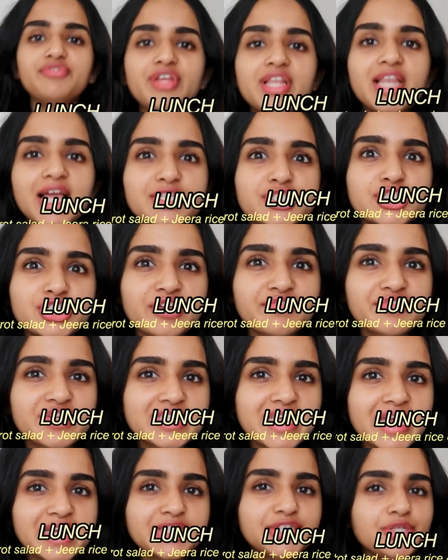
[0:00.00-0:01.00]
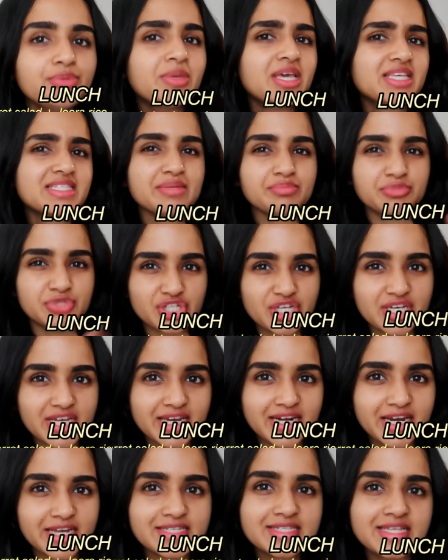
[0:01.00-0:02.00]
Lunch, I've decided to make some
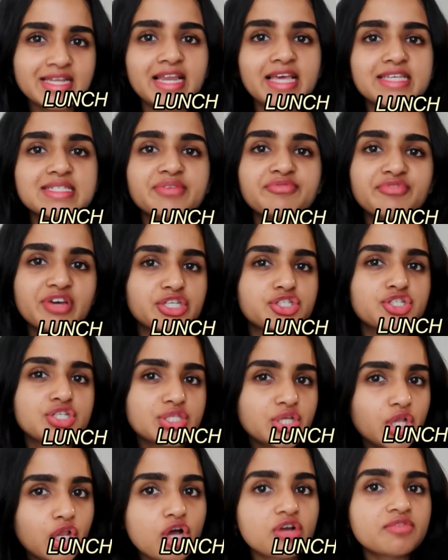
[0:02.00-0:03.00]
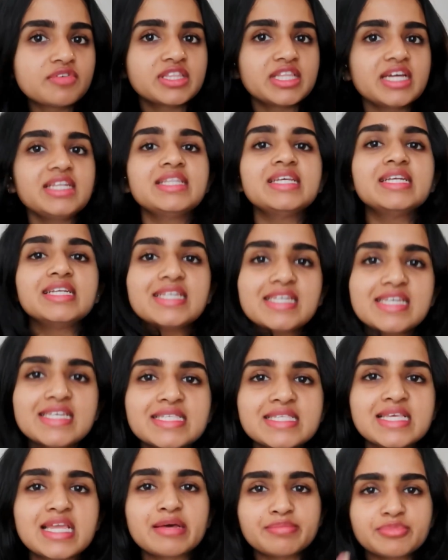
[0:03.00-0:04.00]
jeera rice and like some veggies along with it. The
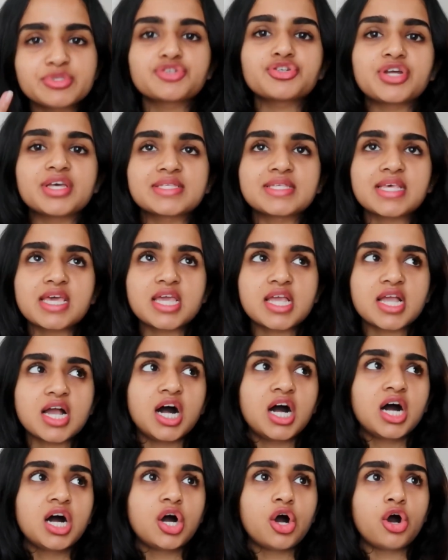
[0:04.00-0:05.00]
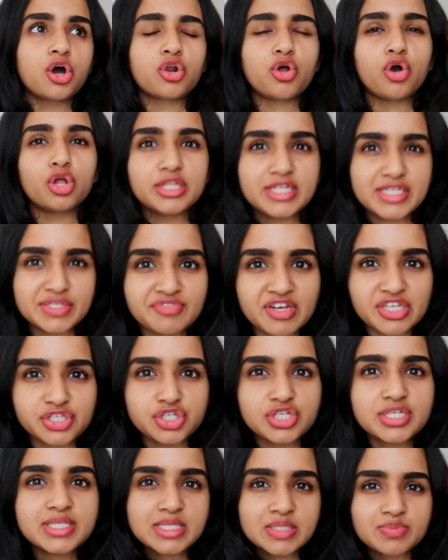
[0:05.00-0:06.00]
reason I'm stressing on all these
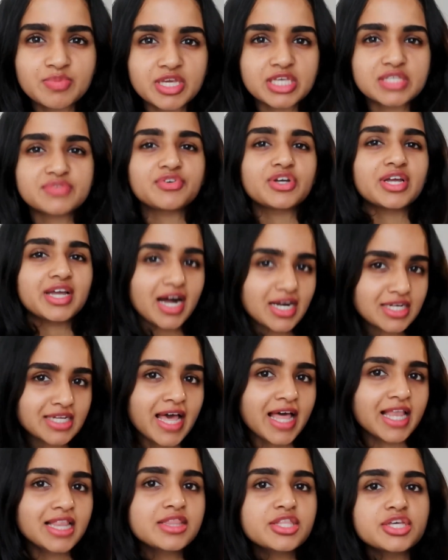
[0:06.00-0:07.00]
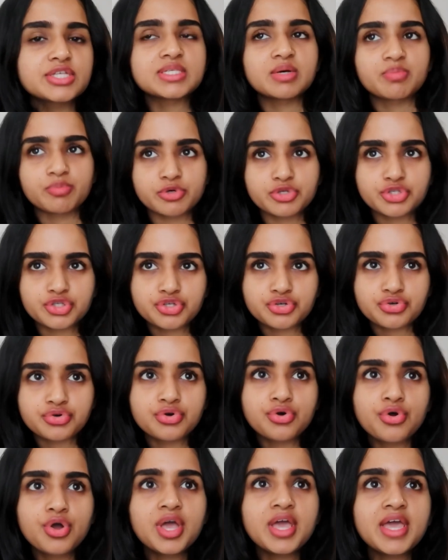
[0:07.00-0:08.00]
veggies is because for gut health, you're supposed
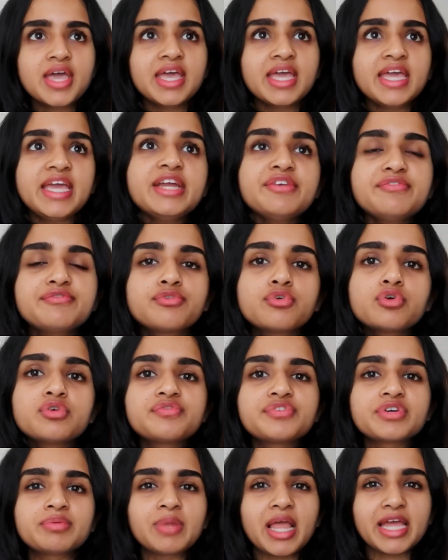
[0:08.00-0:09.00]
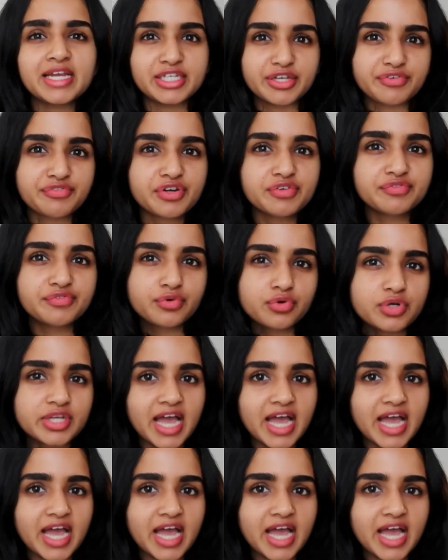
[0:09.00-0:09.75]
to eat food from like different food